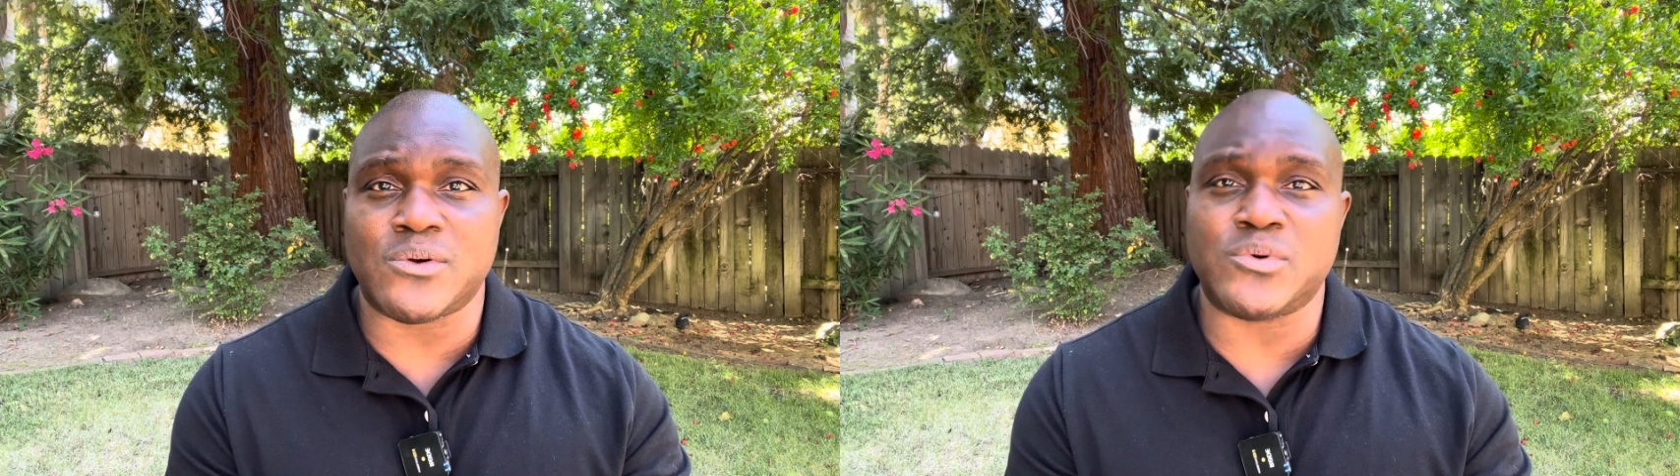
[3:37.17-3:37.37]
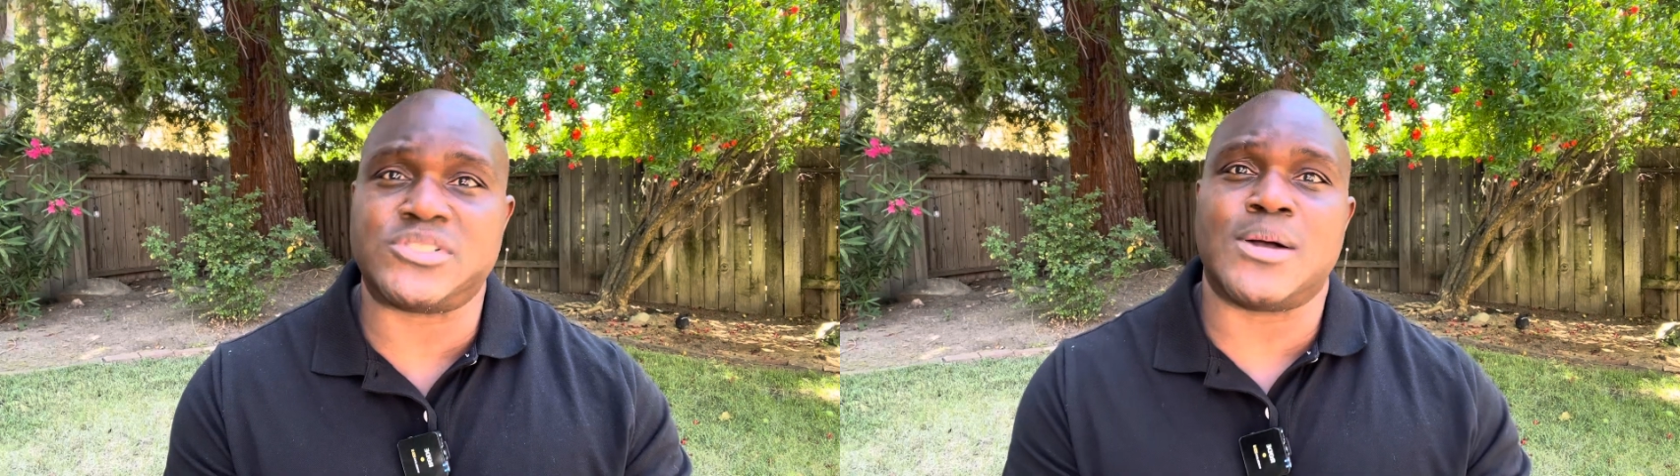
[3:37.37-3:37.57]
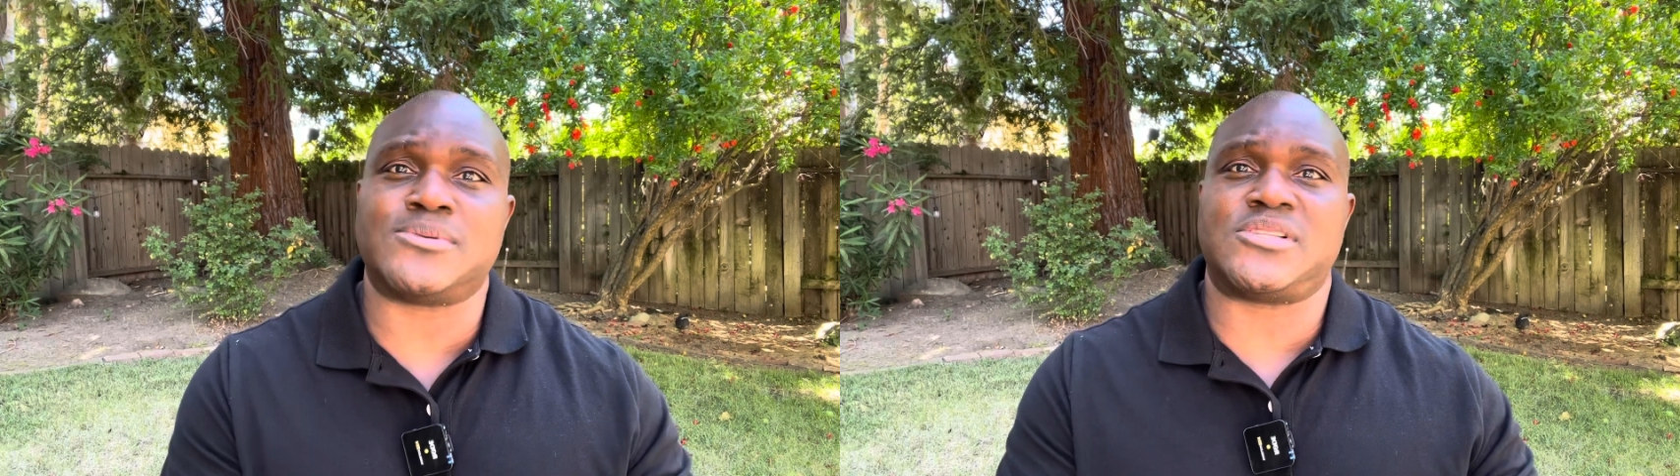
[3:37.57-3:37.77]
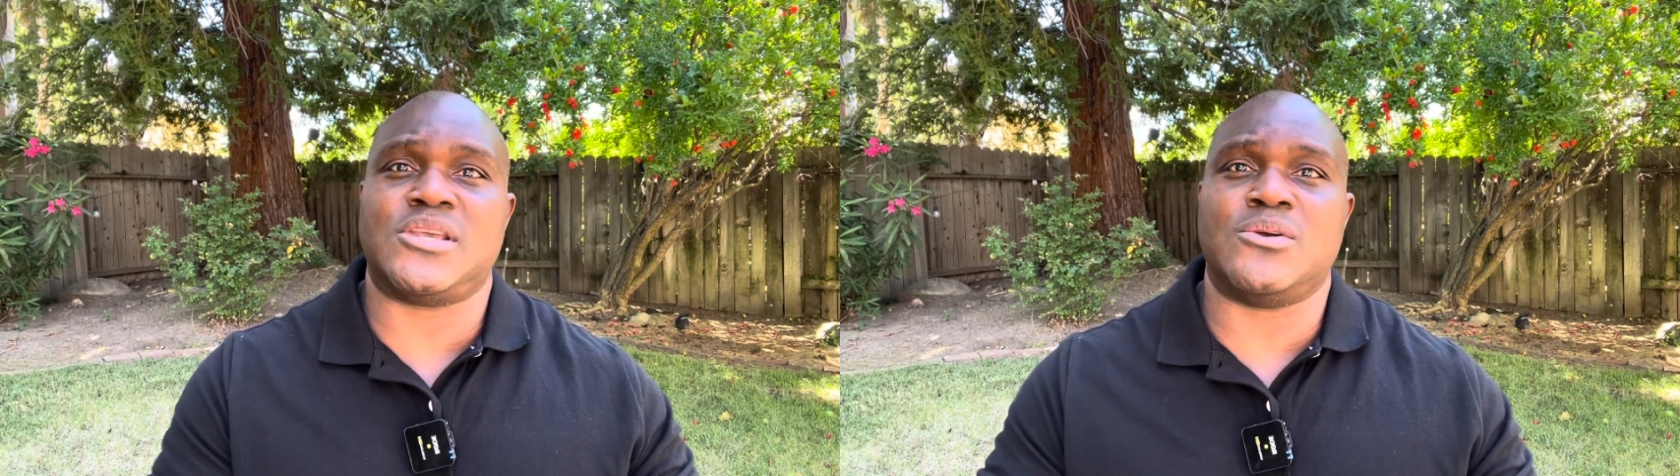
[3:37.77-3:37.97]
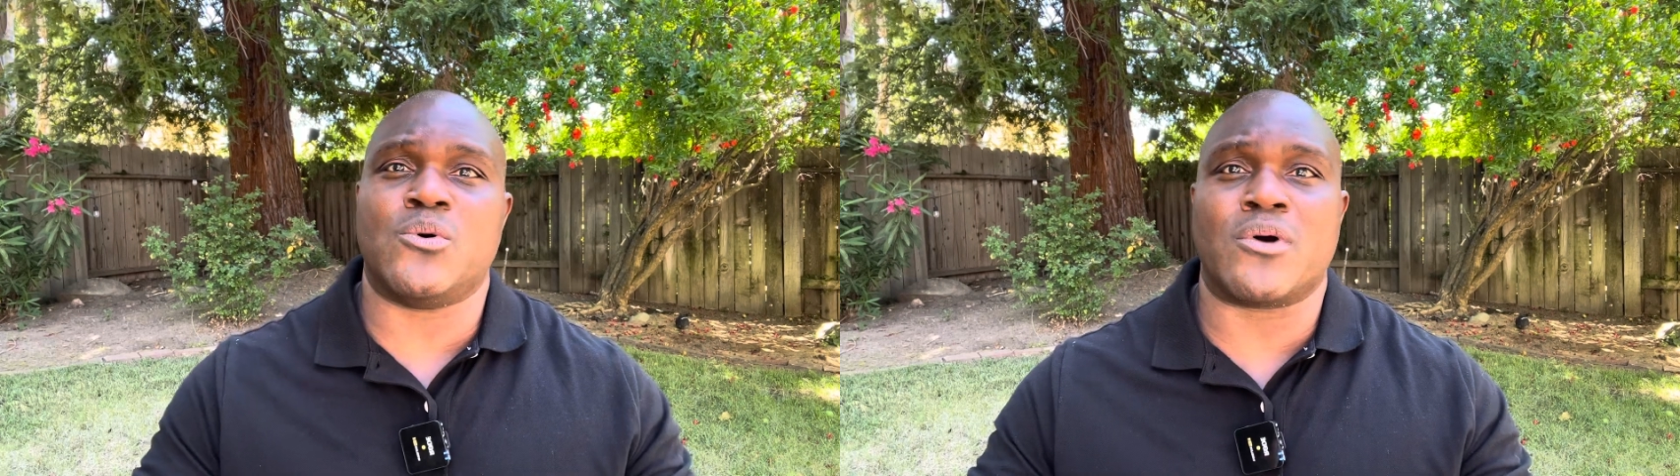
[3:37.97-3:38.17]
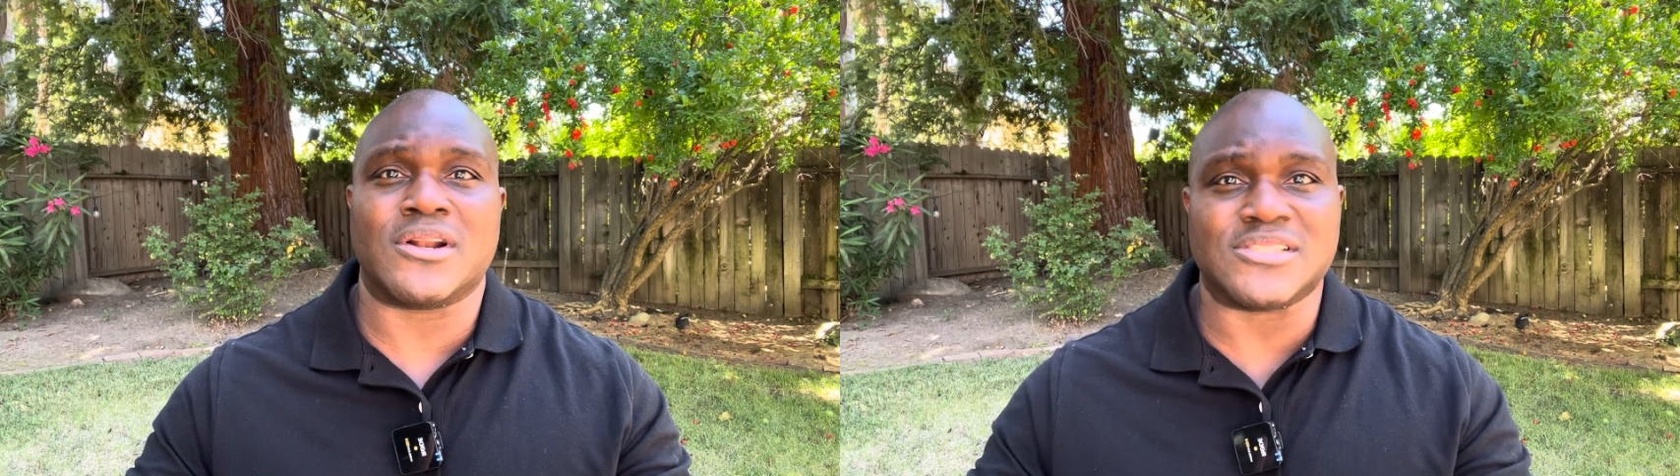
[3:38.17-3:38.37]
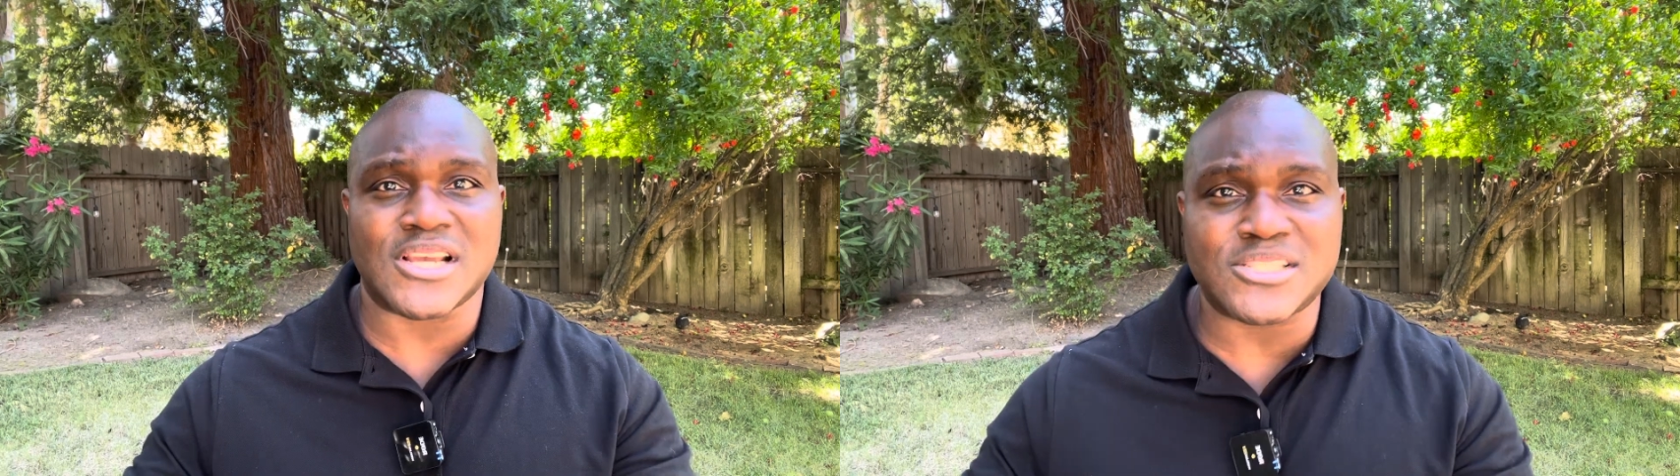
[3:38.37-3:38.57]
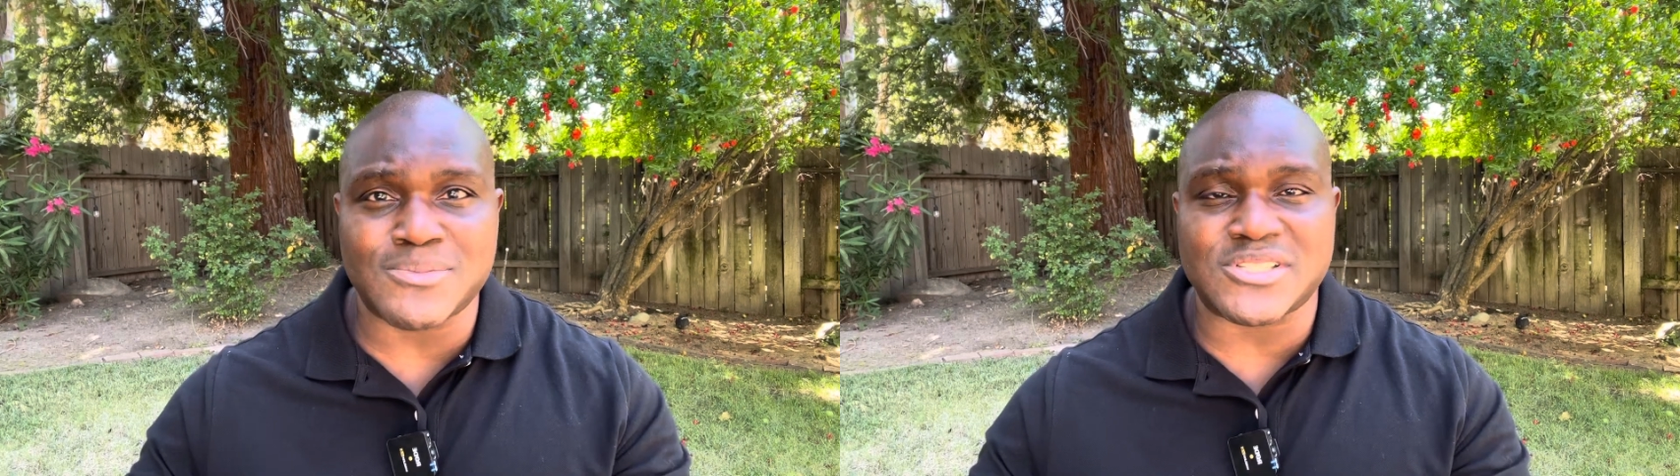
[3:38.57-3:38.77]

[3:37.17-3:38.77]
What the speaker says: which helps the organization be